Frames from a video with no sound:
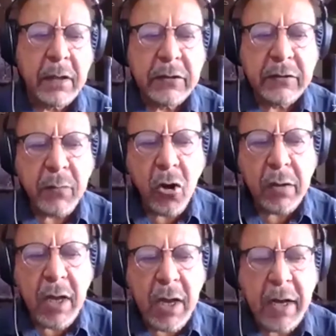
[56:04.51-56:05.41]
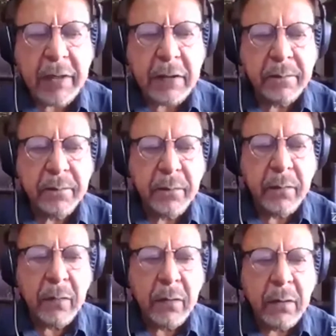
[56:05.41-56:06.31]
In a small garden,
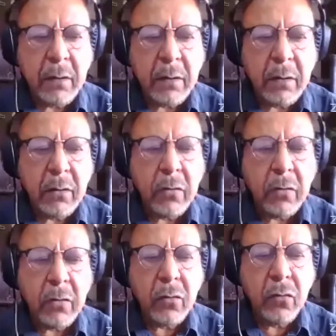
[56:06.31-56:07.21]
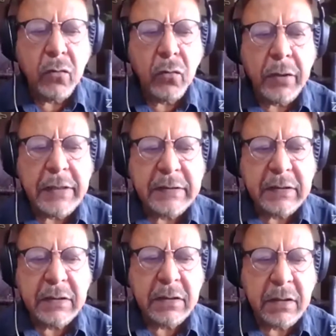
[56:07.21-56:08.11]
you
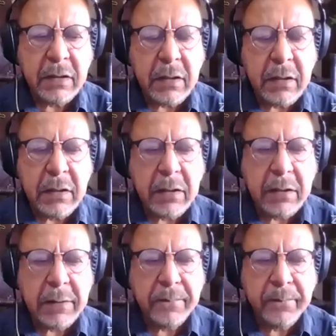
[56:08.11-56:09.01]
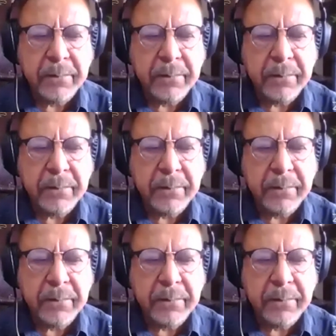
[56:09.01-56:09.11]
risk inbreeding